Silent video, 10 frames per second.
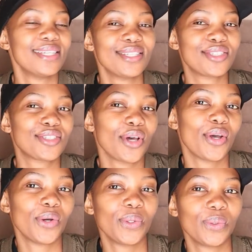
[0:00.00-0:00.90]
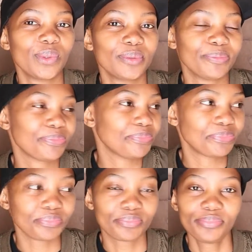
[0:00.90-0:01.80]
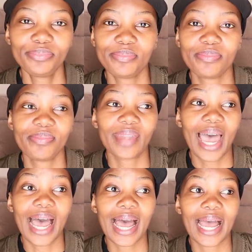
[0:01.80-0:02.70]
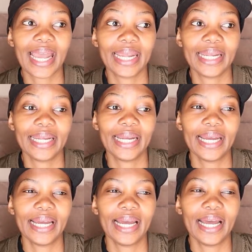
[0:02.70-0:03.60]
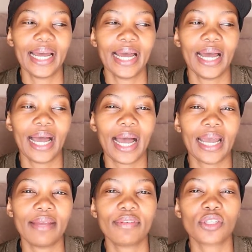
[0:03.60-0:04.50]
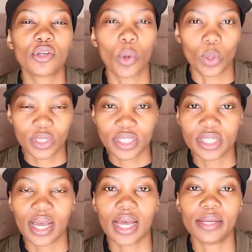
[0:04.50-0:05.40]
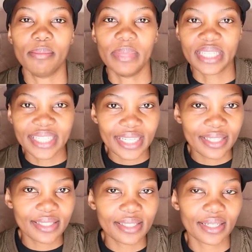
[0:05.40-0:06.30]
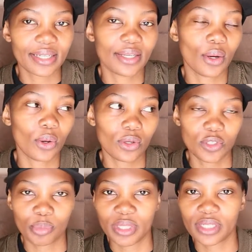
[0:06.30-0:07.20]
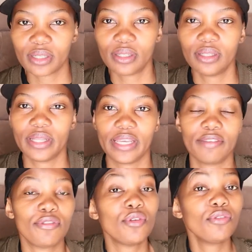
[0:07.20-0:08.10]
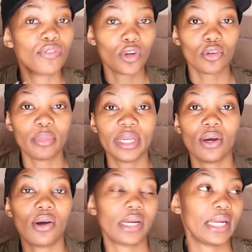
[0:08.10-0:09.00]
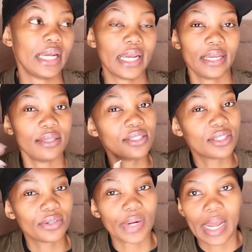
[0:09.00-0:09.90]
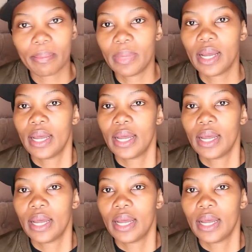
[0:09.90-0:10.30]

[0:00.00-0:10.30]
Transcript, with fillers: So I, I even got admitted in hospital. If you follow me on Instagram,